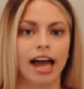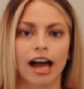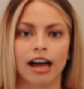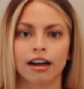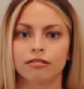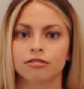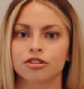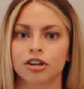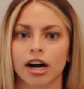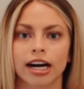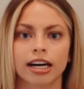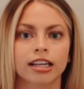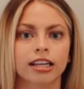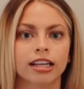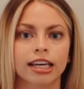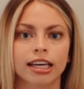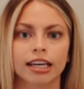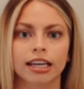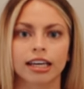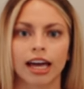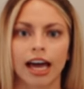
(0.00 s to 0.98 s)
I will try to
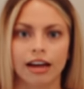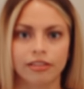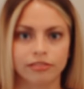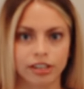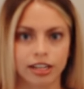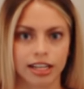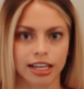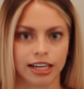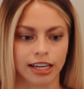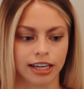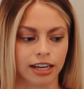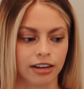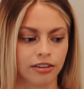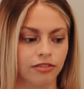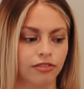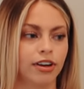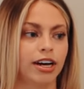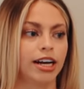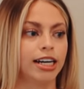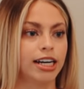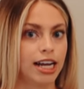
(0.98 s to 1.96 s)
link everything I can
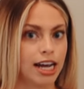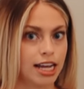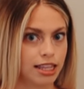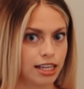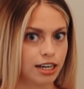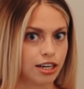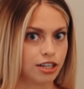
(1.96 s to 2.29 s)
find in the